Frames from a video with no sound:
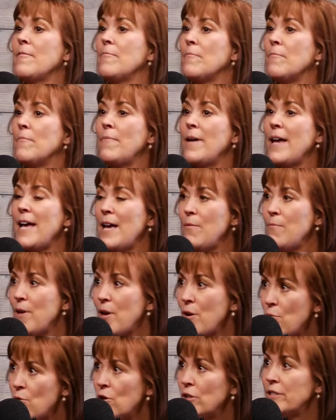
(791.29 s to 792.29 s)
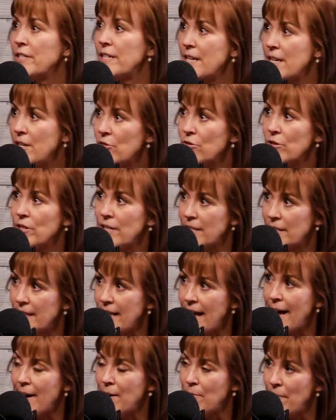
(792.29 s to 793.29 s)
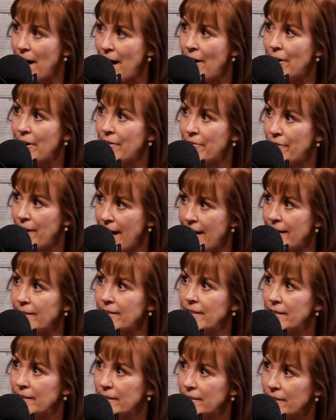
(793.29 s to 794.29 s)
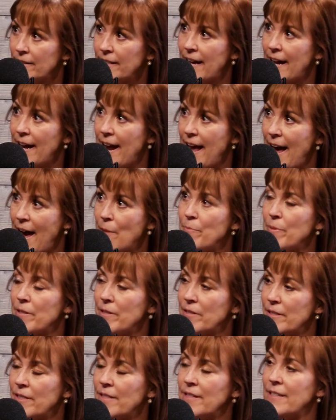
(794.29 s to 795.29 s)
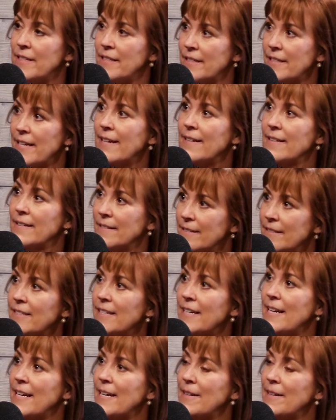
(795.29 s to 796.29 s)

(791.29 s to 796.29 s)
Maybe we'll decrease that amount of hate that happens in this yeah. city.